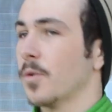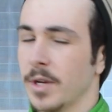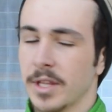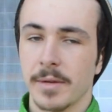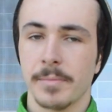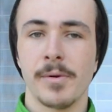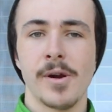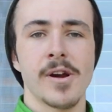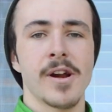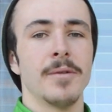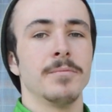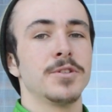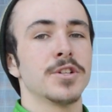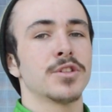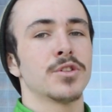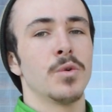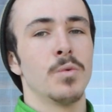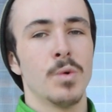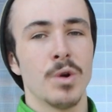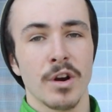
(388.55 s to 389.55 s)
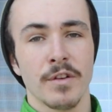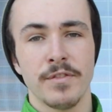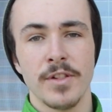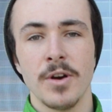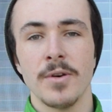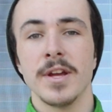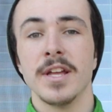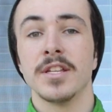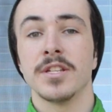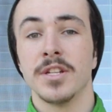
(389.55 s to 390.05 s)
quit the program. Just the
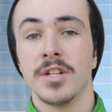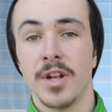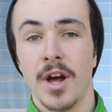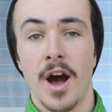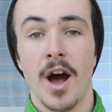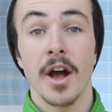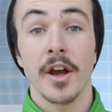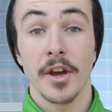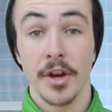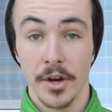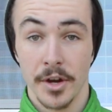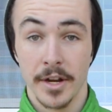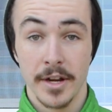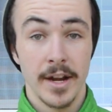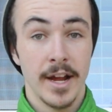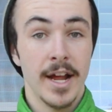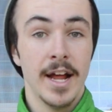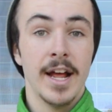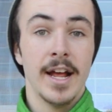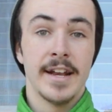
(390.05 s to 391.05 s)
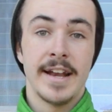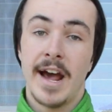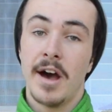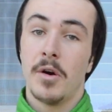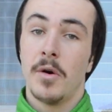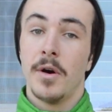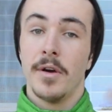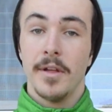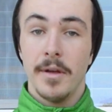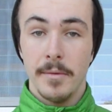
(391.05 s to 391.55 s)
workflow is not good.
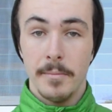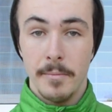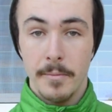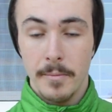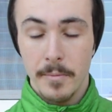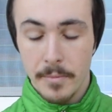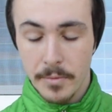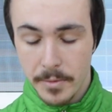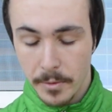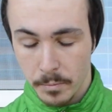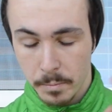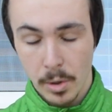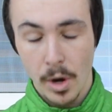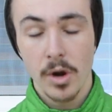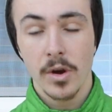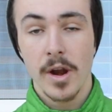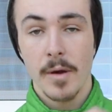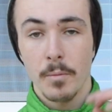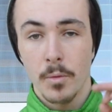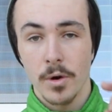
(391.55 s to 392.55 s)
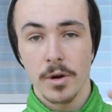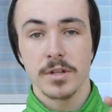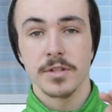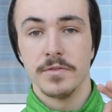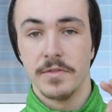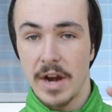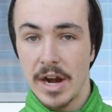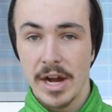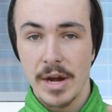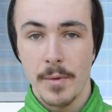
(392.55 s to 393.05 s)
Now, the program works
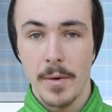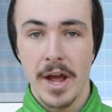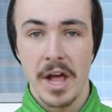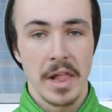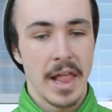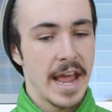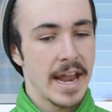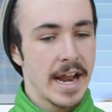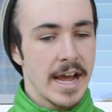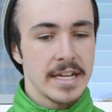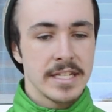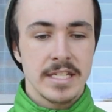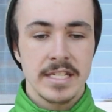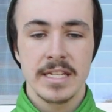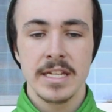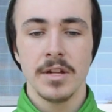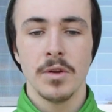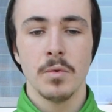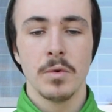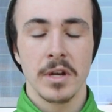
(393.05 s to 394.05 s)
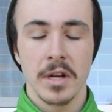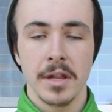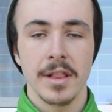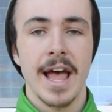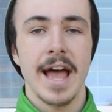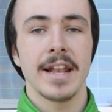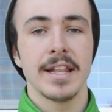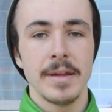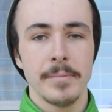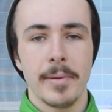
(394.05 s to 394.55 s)
very well, and I still would
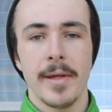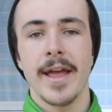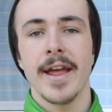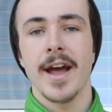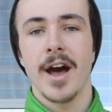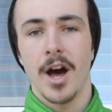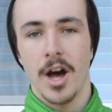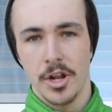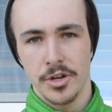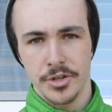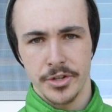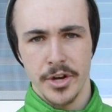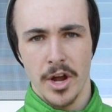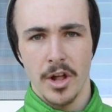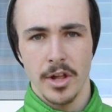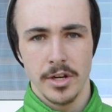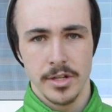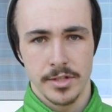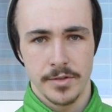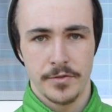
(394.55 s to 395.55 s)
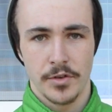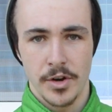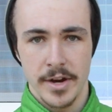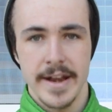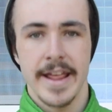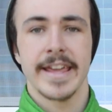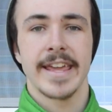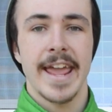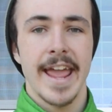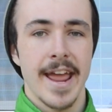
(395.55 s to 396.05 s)
gladly pay $100 for
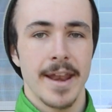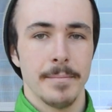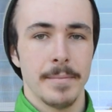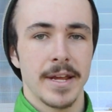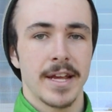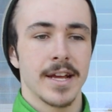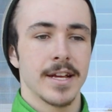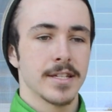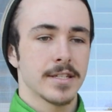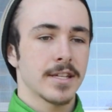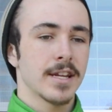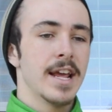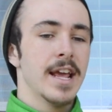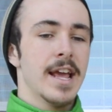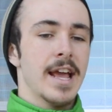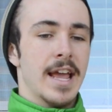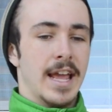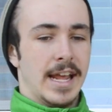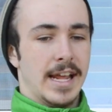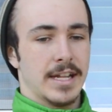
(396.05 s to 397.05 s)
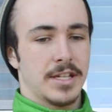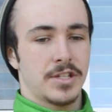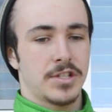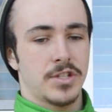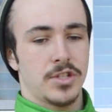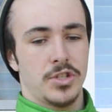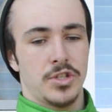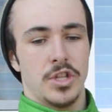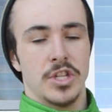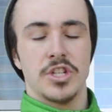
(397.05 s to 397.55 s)
it again because
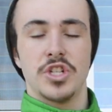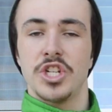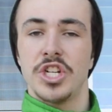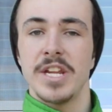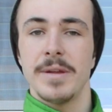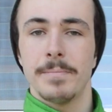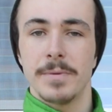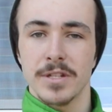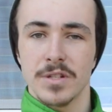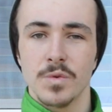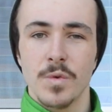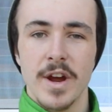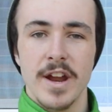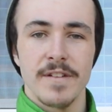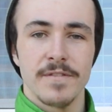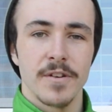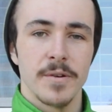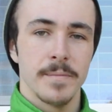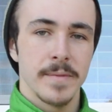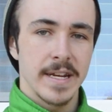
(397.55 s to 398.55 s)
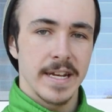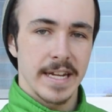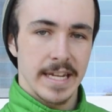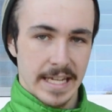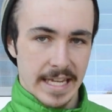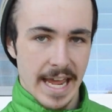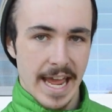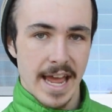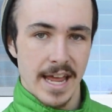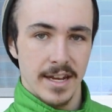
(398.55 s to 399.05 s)
it's the cheapest way for me to
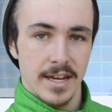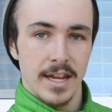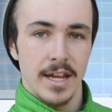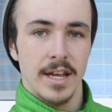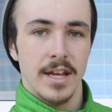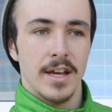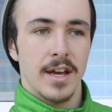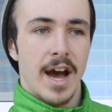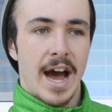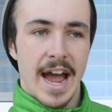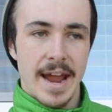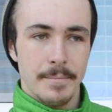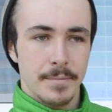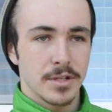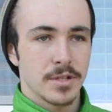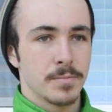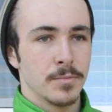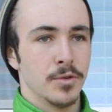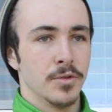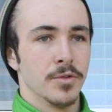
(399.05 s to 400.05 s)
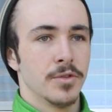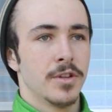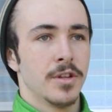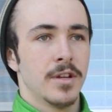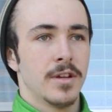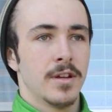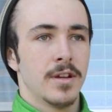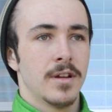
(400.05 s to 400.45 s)
get HyperSmooth